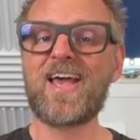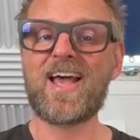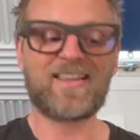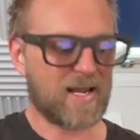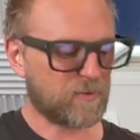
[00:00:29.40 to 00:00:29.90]

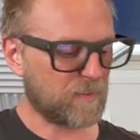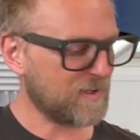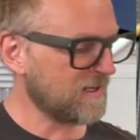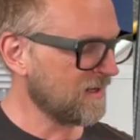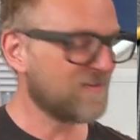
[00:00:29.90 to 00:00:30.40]
And that would
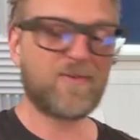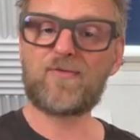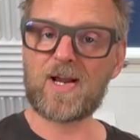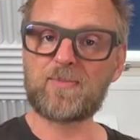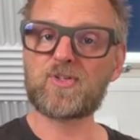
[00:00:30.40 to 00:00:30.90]
be the
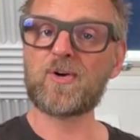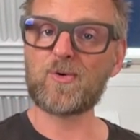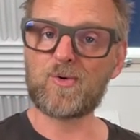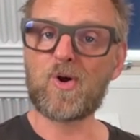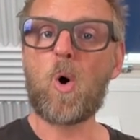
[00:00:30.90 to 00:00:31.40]
Frame Shot
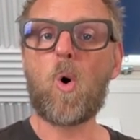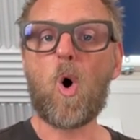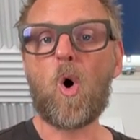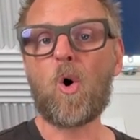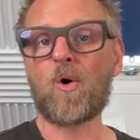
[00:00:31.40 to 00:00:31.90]
Uno
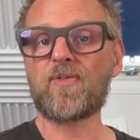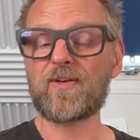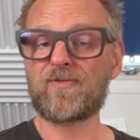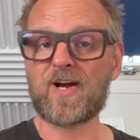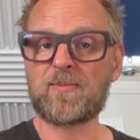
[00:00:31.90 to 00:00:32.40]
or
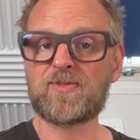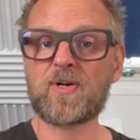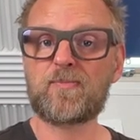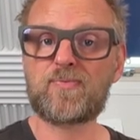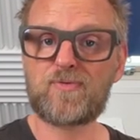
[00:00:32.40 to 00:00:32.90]
the Frame
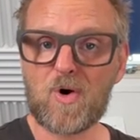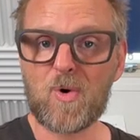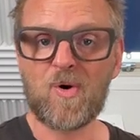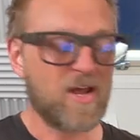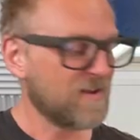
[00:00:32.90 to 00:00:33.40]
Shot Pro.